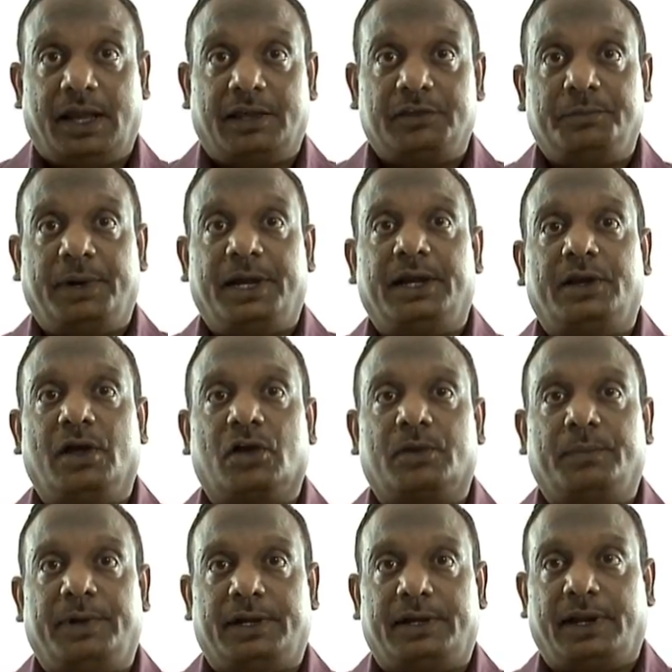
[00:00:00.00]
has made a
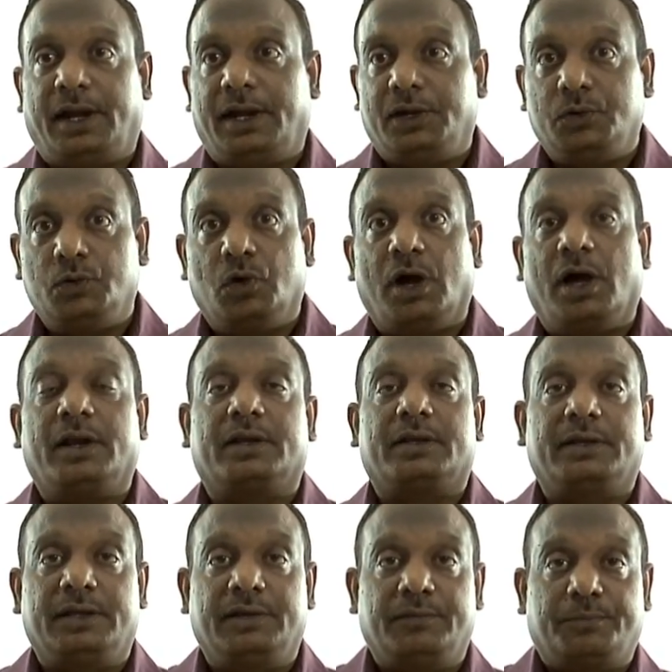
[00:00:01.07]
document and you are
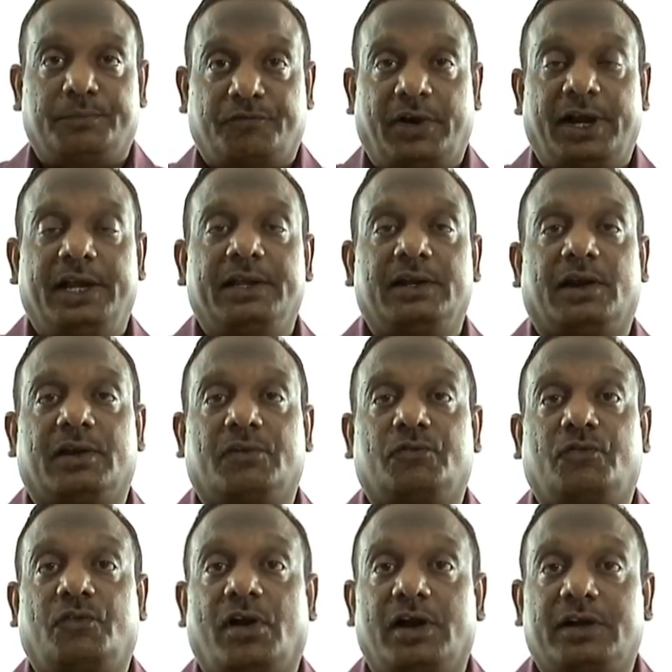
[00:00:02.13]
finding a lot of
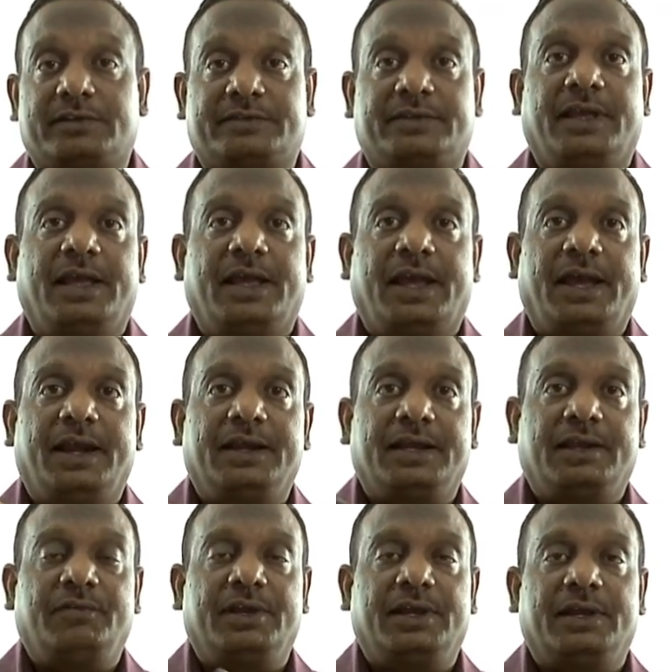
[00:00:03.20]
faults and
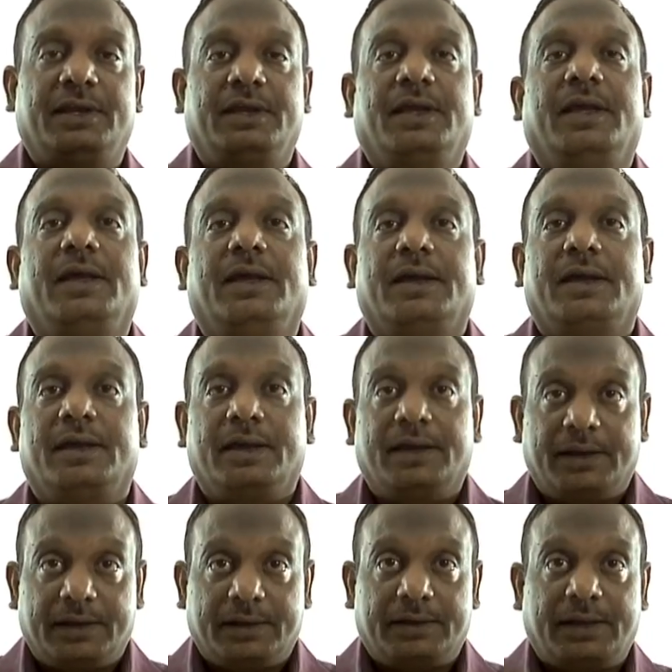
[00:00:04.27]
giving
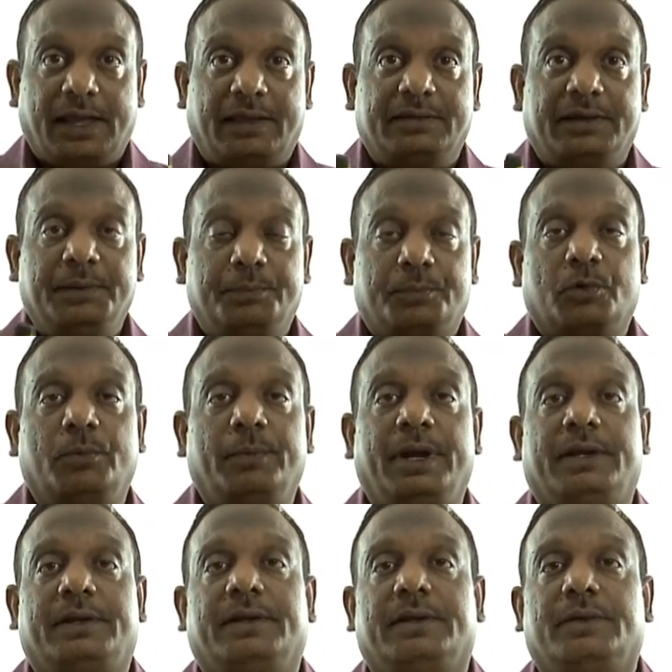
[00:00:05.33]
as an
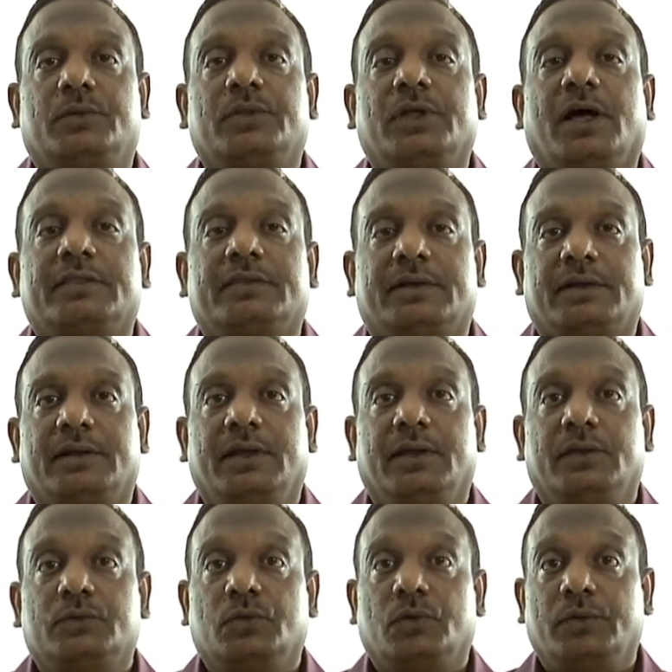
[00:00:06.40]
improvement to the author.
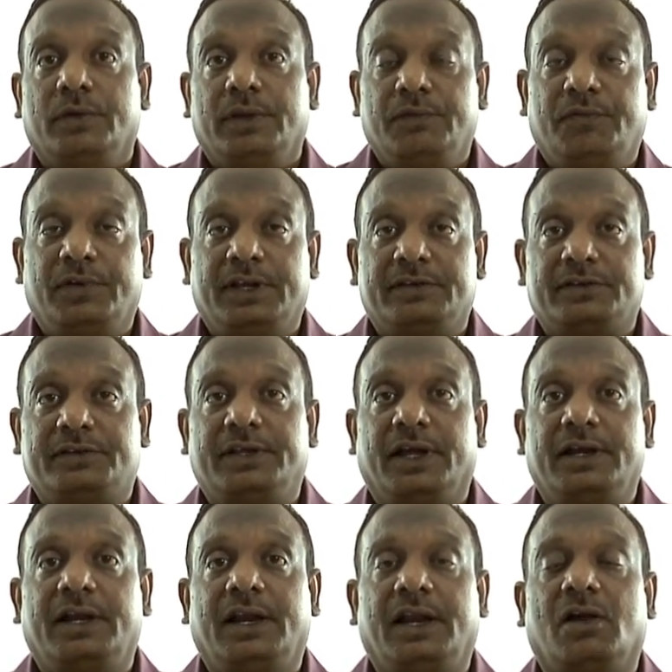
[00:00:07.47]
So, if it is
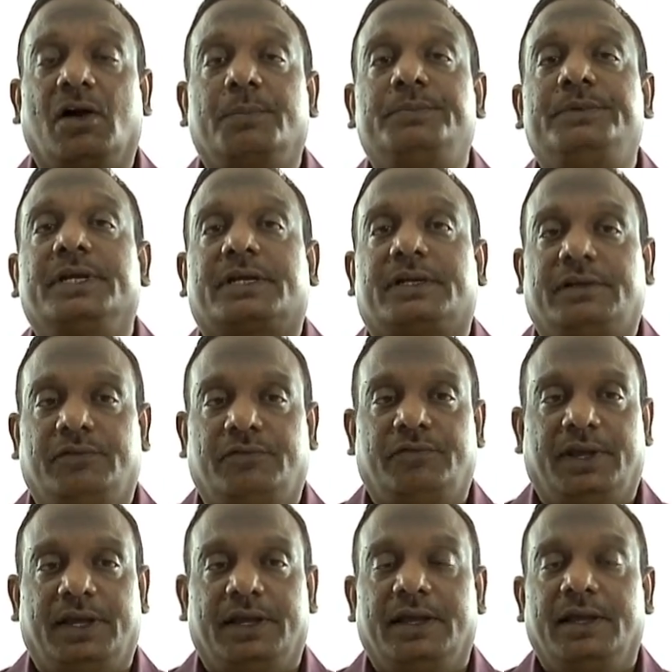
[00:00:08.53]
done in an objective
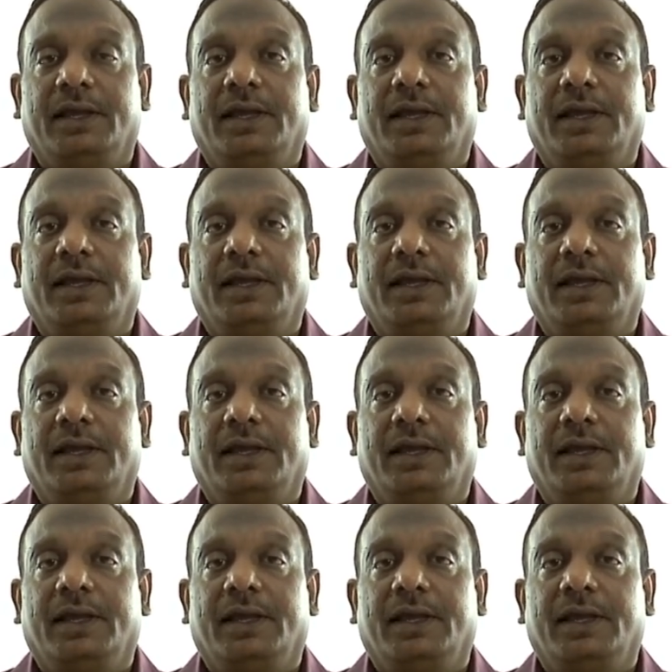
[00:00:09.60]
way,